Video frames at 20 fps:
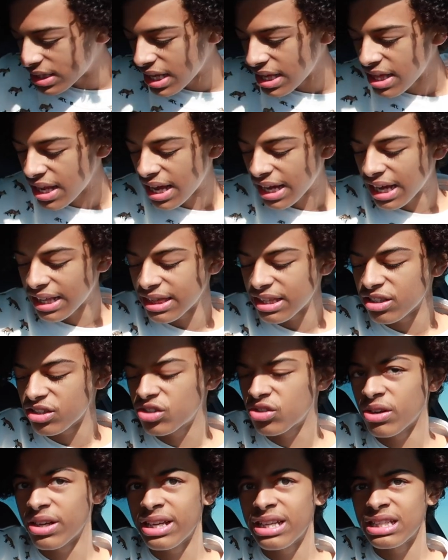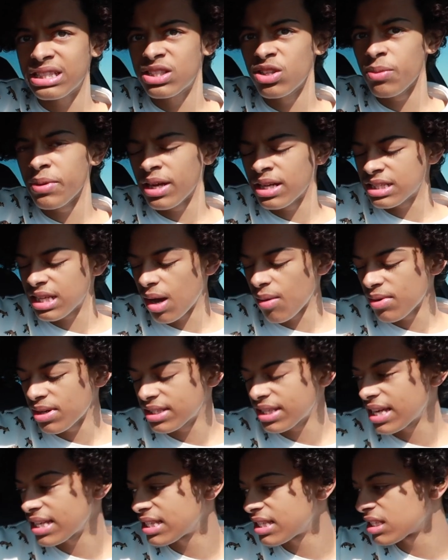and then I got this drink. To be honest, I wanna
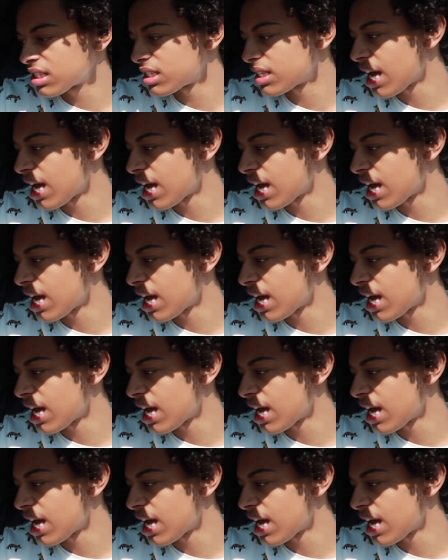taste this because